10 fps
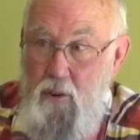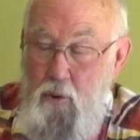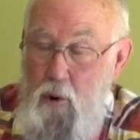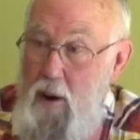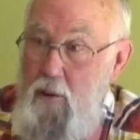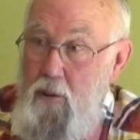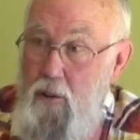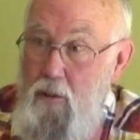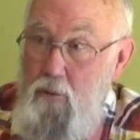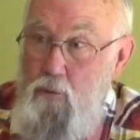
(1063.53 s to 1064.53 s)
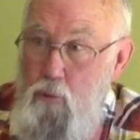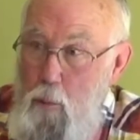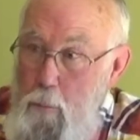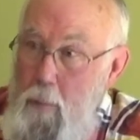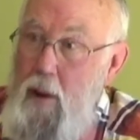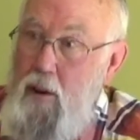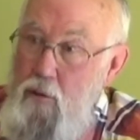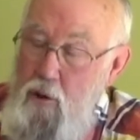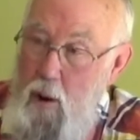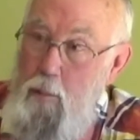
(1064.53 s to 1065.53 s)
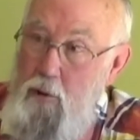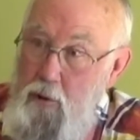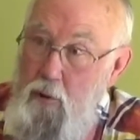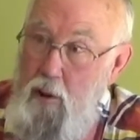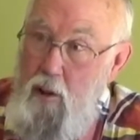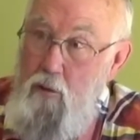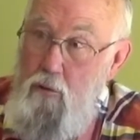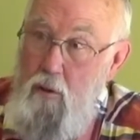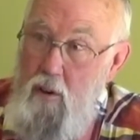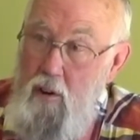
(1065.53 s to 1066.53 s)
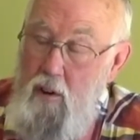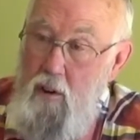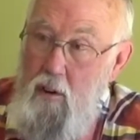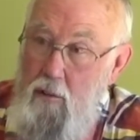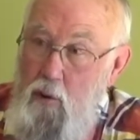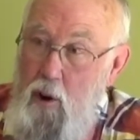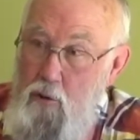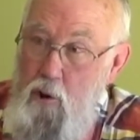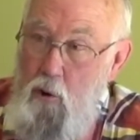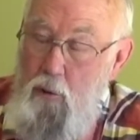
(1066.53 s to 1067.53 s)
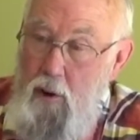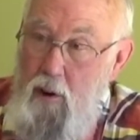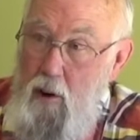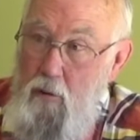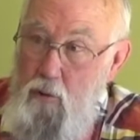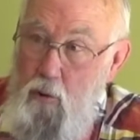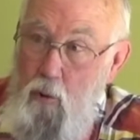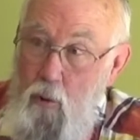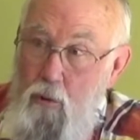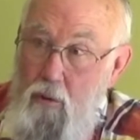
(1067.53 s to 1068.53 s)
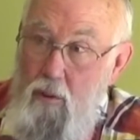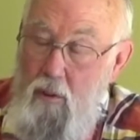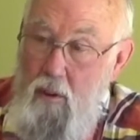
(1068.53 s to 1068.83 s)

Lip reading: create tremendous opportunities for our children in our schools.